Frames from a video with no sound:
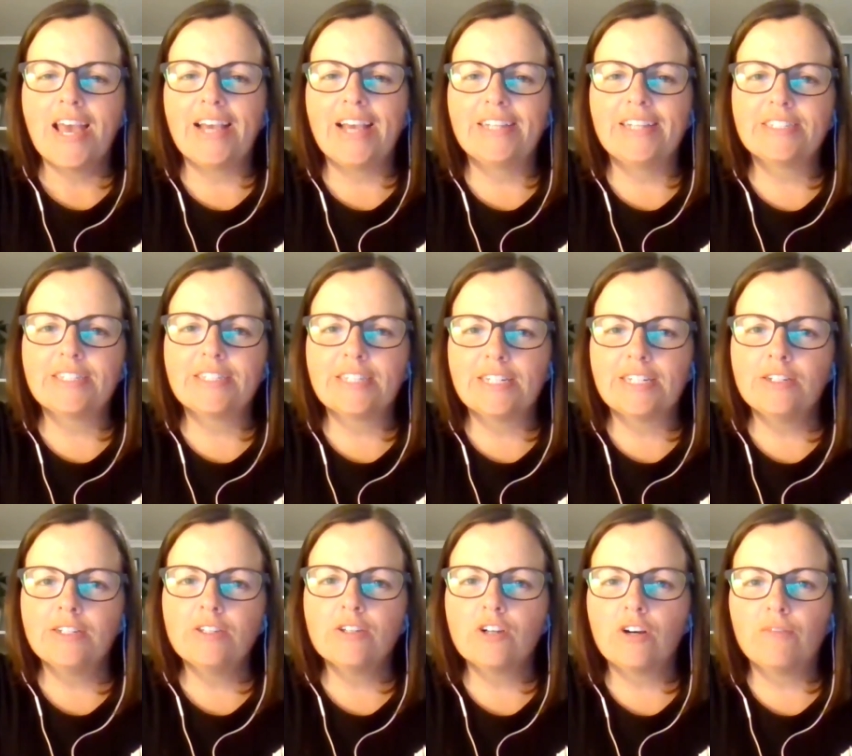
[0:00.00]
And at the
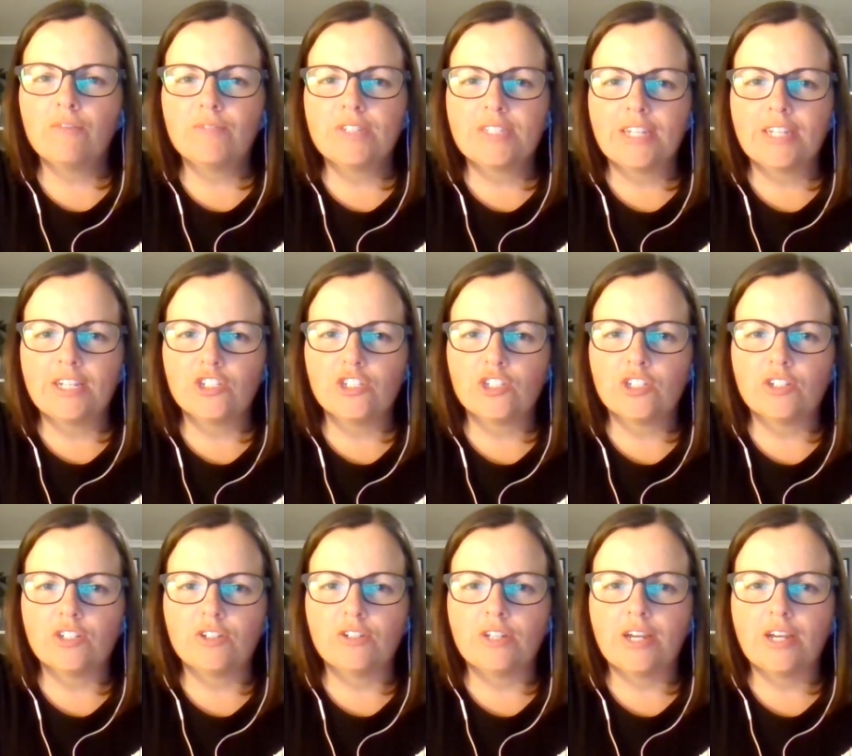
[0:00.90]
end of the
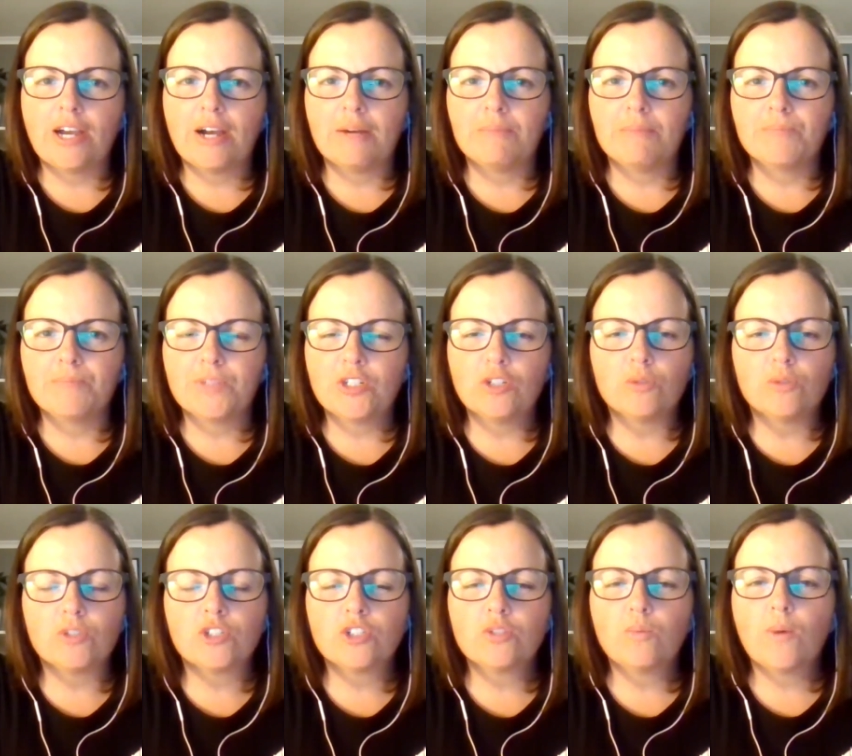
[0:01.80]
conversation, um, you know, it
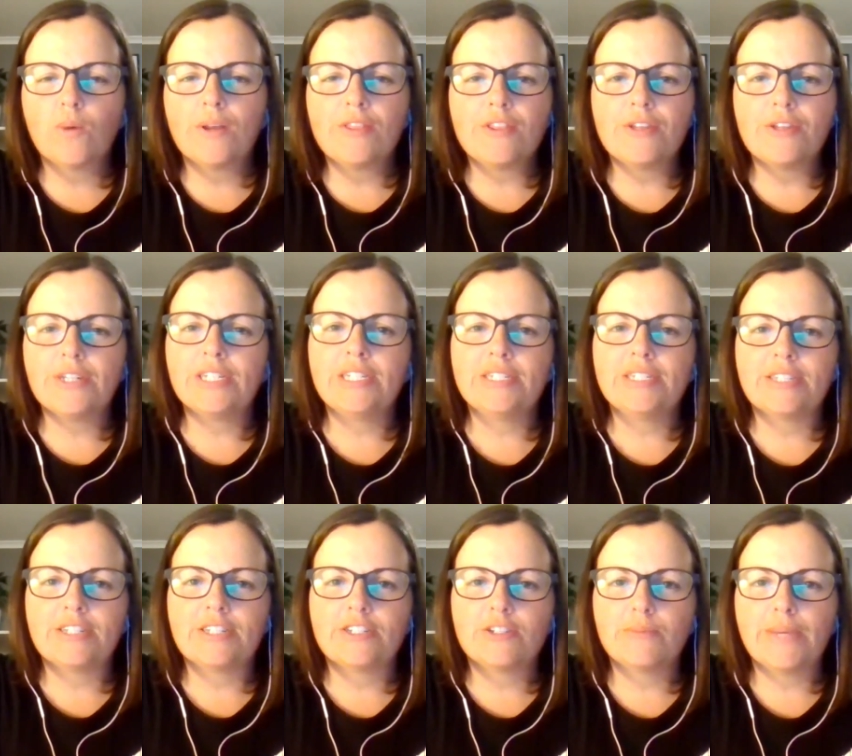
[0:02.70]
was just one thing he
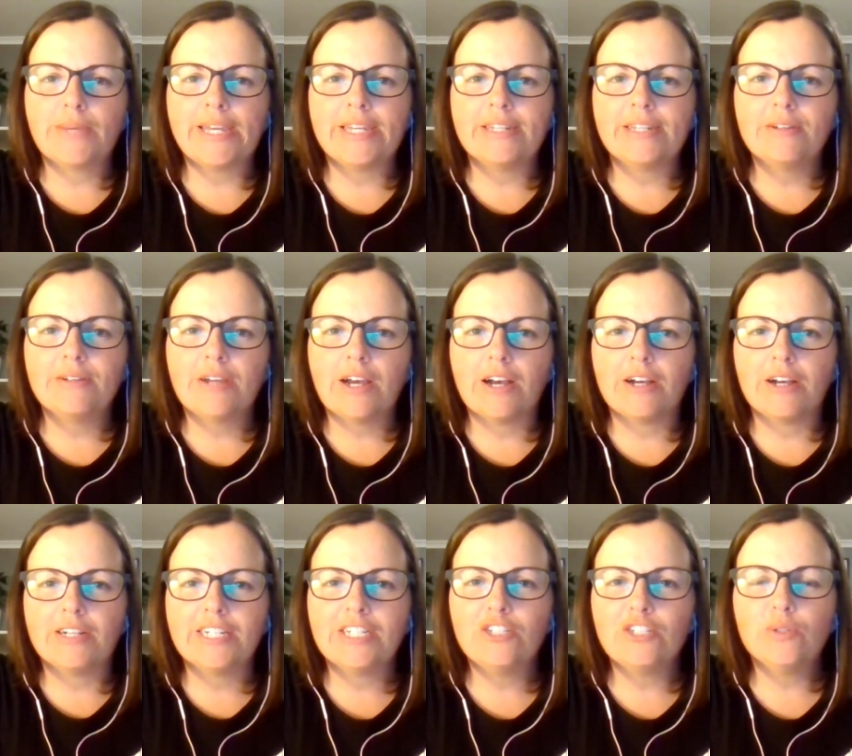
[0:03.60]
said to me.
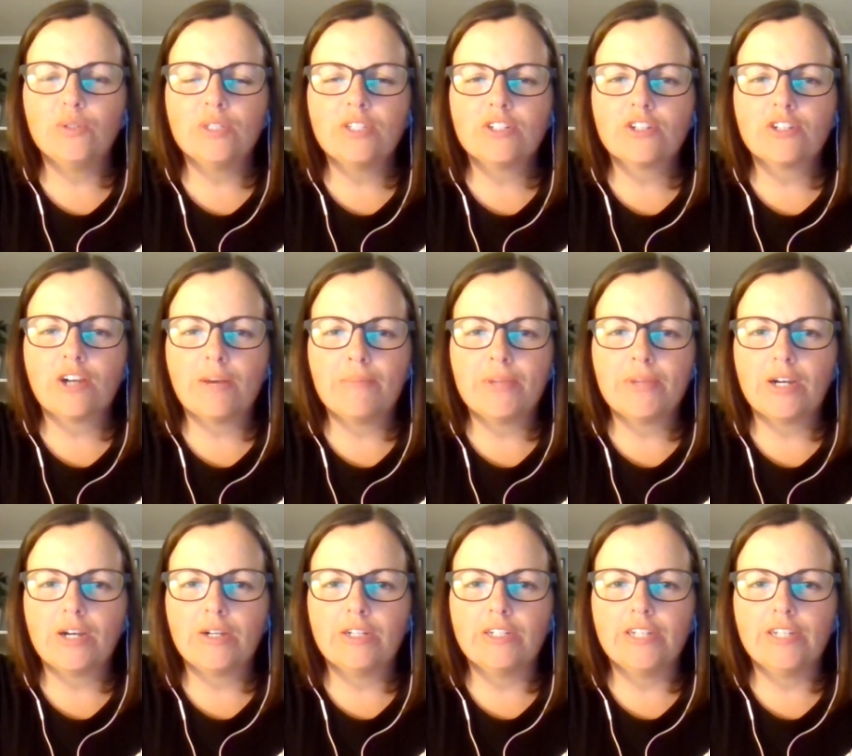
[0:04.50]
Uh, he knew at the time that
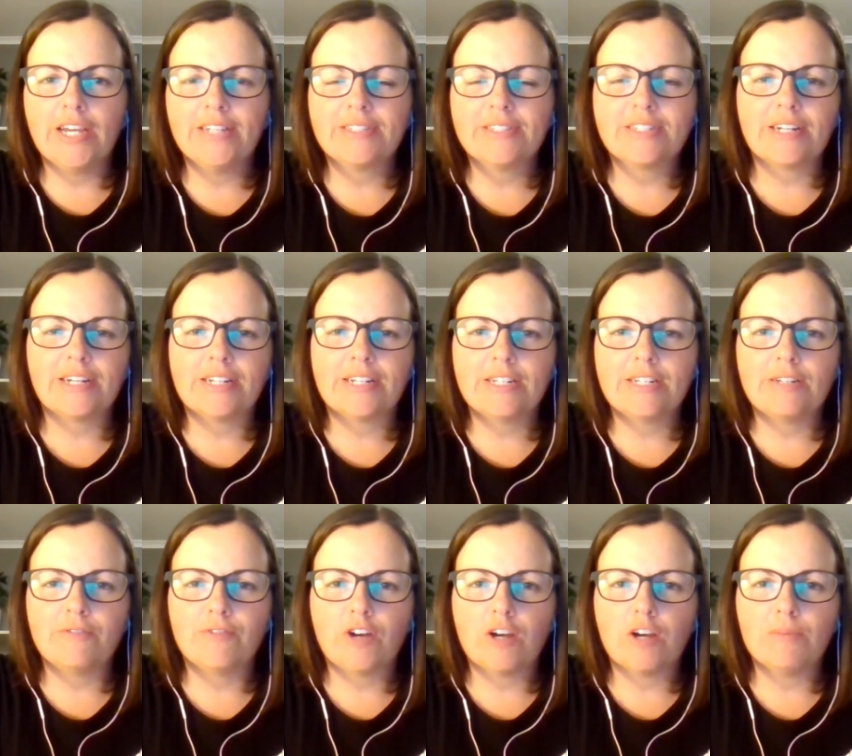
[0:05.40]
I had studied
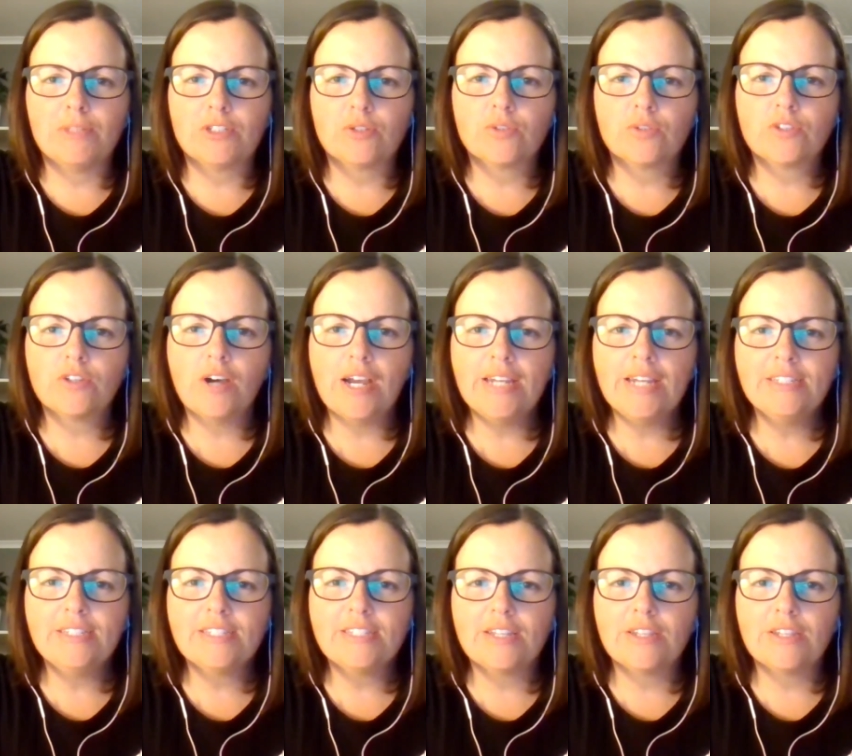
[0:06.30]
environmental
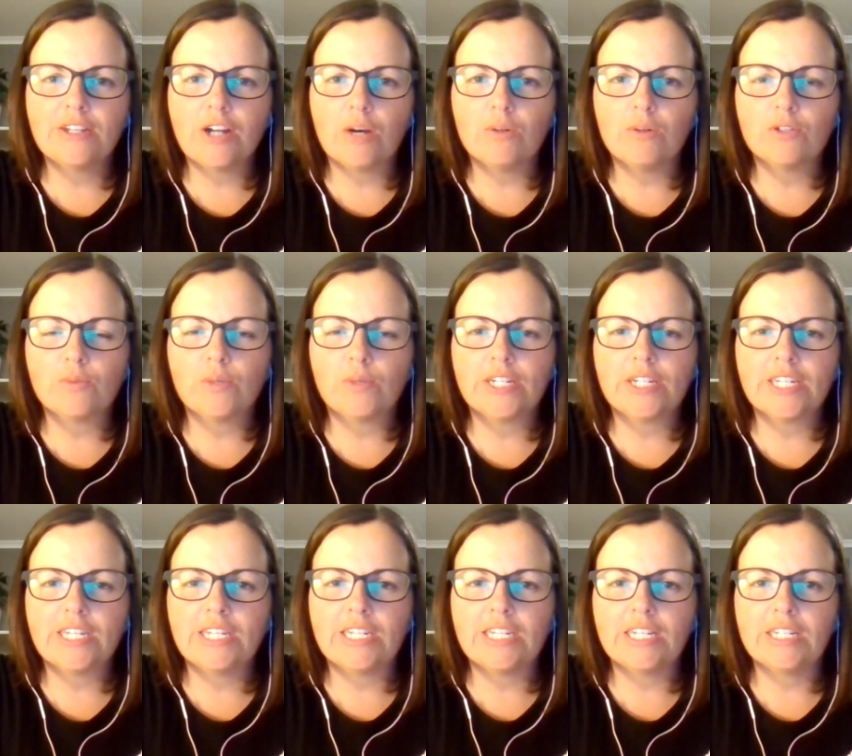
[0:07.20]
science and that I was
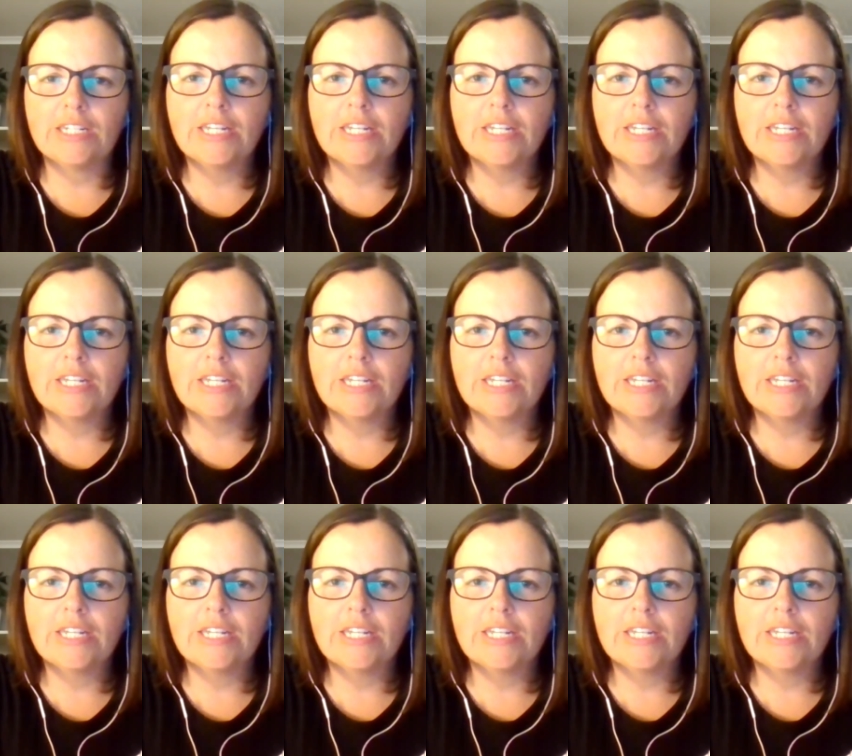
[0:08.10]
working